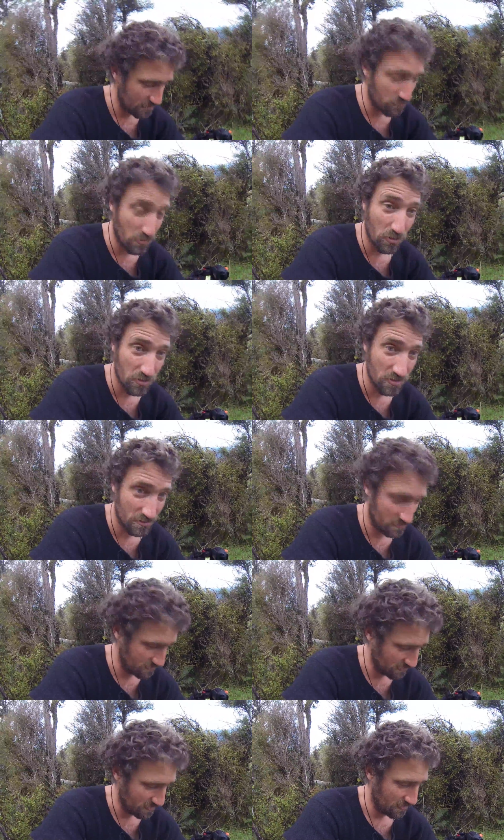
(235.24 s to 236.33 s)
has bought
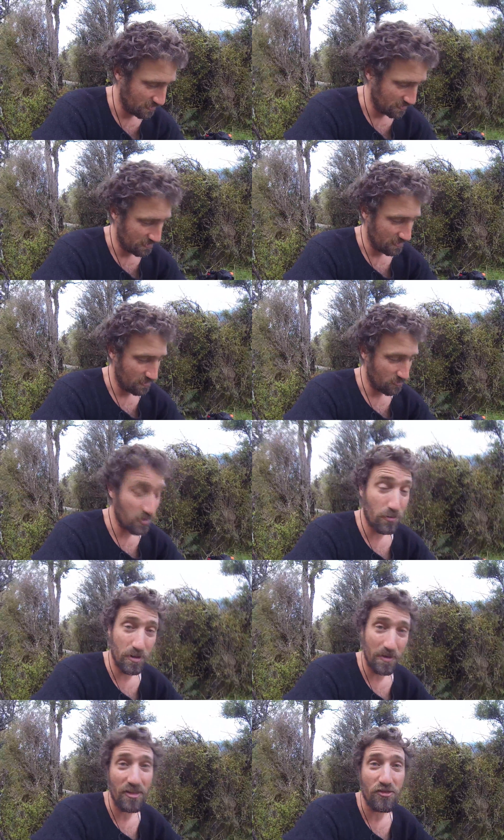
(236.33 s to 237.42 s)

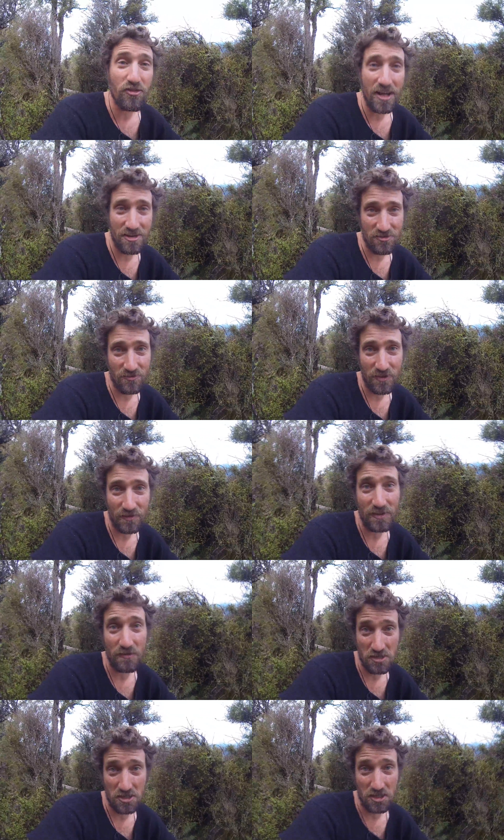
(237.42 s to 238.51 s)
probably about 350
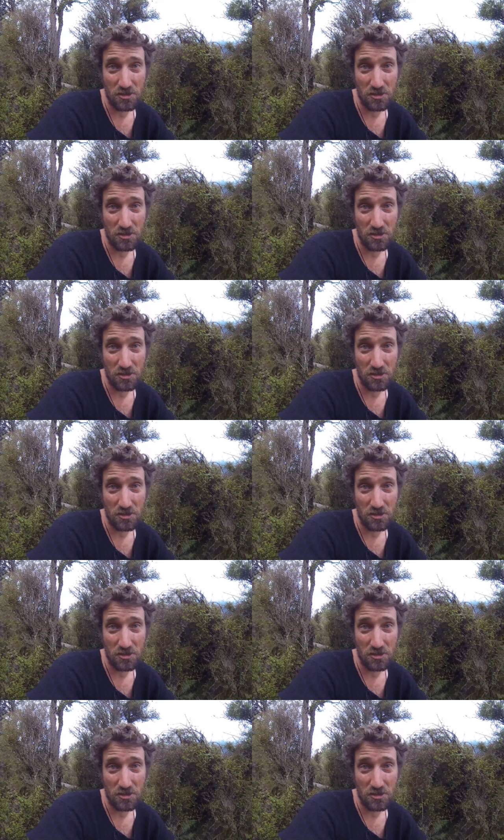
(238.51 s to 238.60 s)
fishing